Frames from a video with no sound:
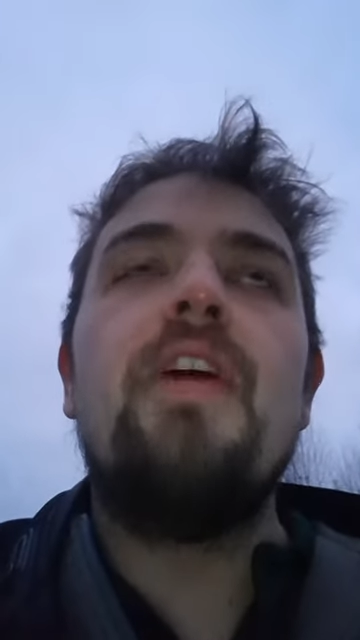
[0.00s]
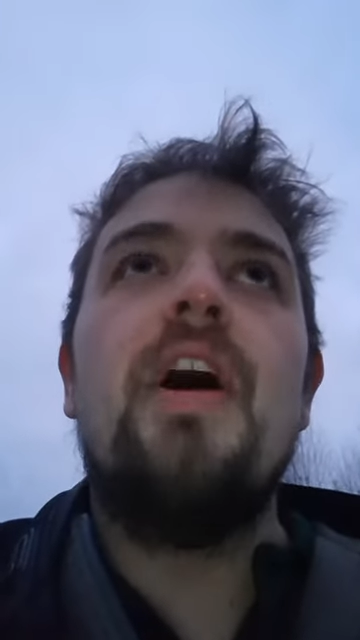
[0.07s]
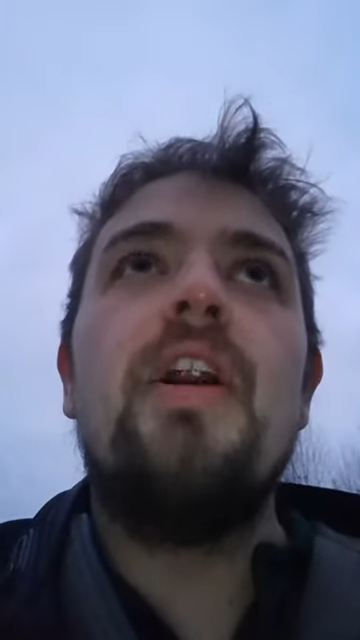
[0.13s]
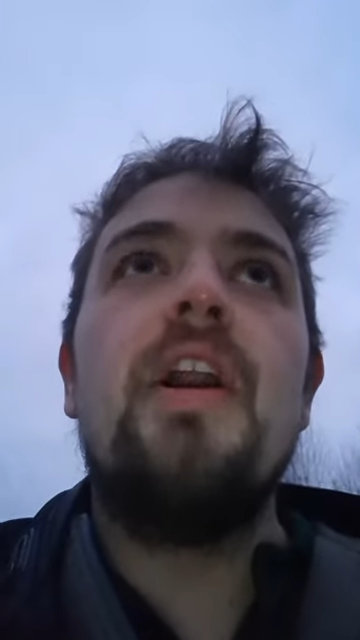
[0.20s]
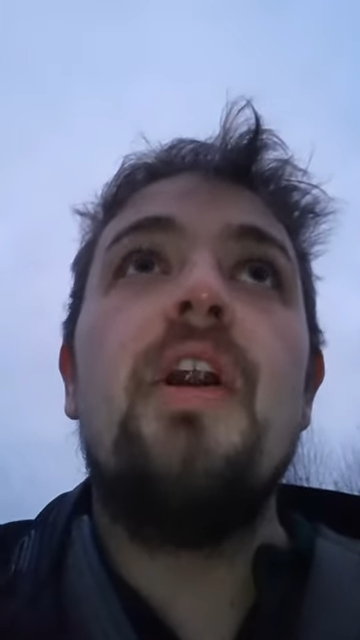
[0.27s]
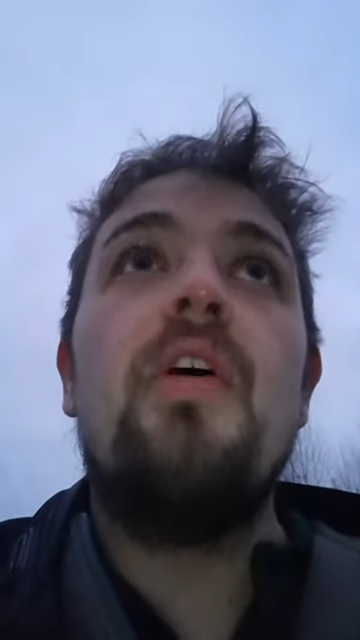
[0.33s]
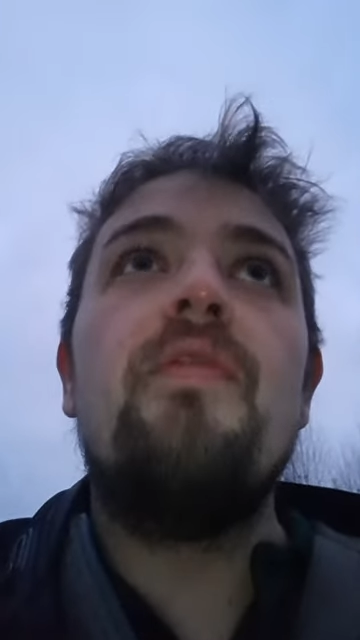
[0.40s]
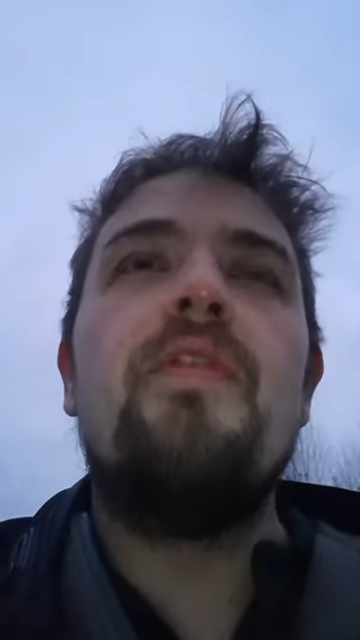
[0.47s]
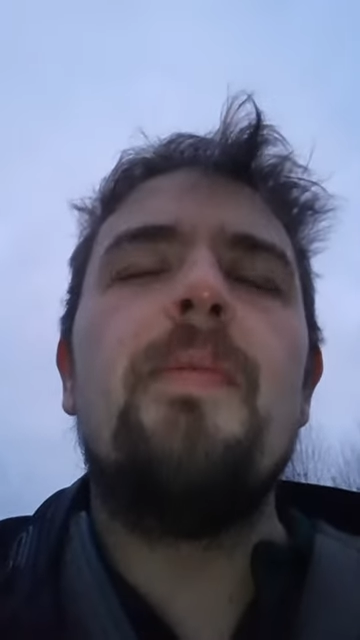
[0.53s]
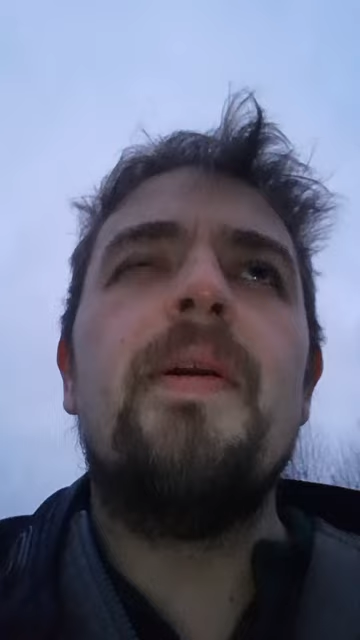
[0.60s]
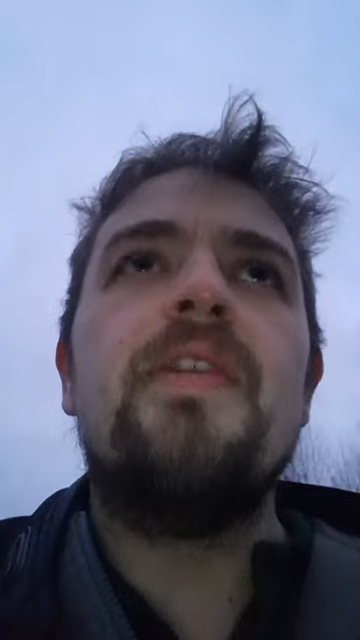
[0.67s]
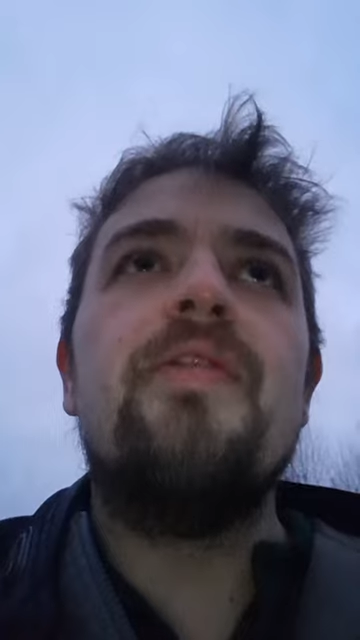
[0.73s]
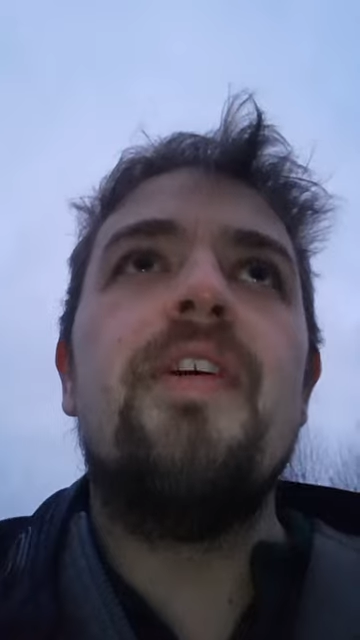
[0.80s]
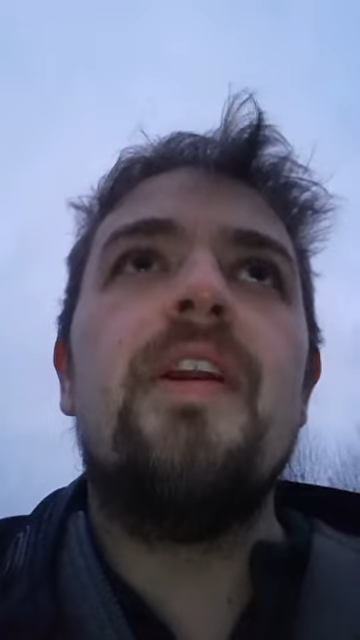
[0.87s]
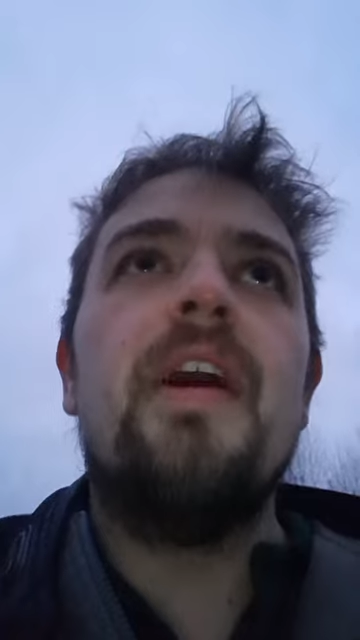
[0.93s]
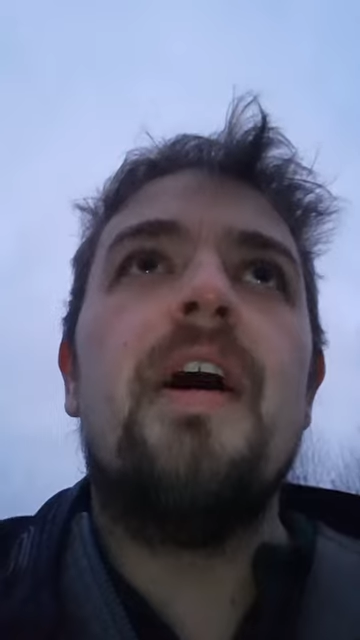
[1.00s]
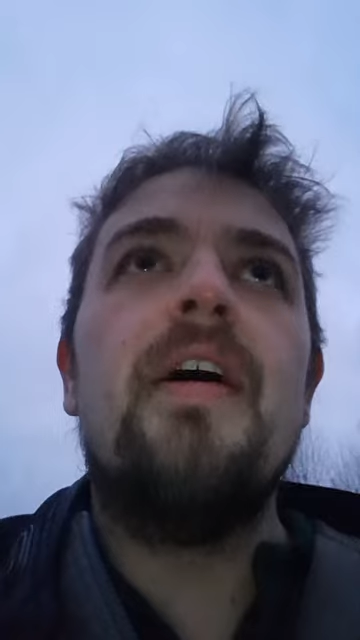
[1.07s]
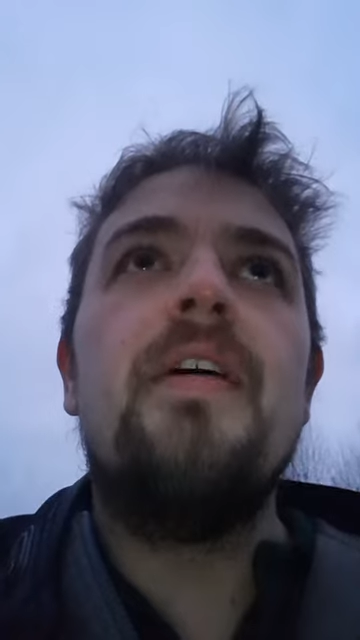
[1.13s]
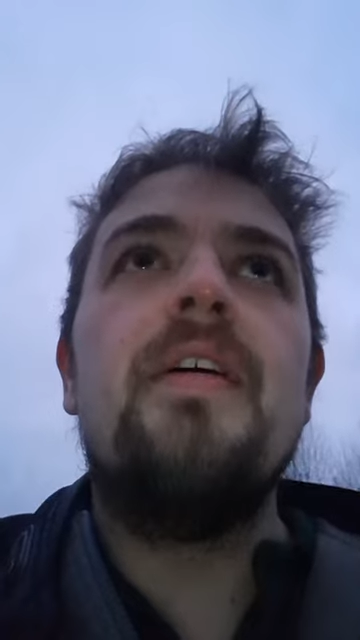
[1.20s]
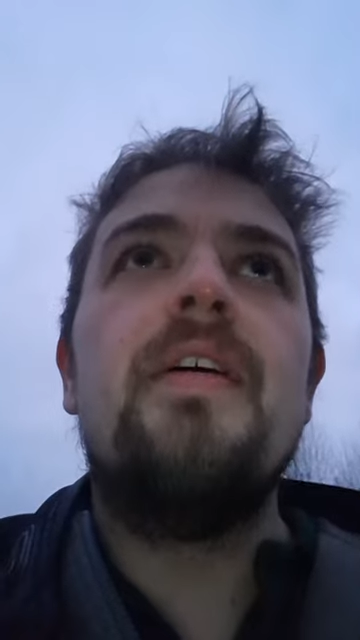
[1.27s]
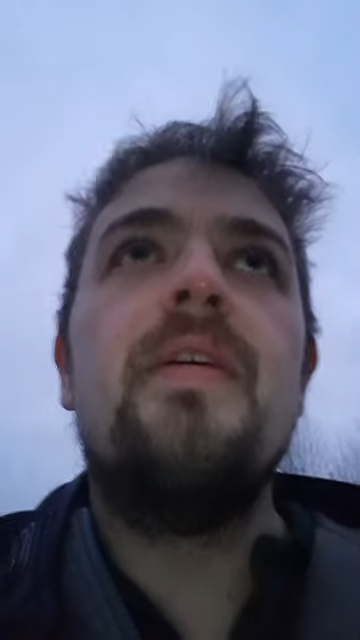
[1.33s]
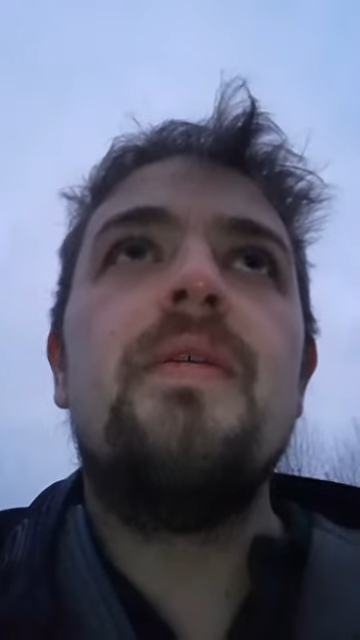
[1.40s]
learnt a lot from this
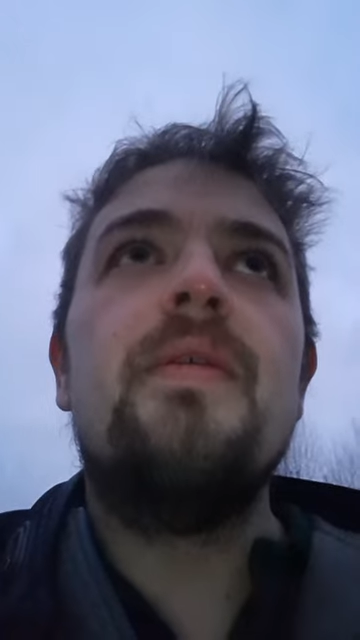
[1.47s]
video.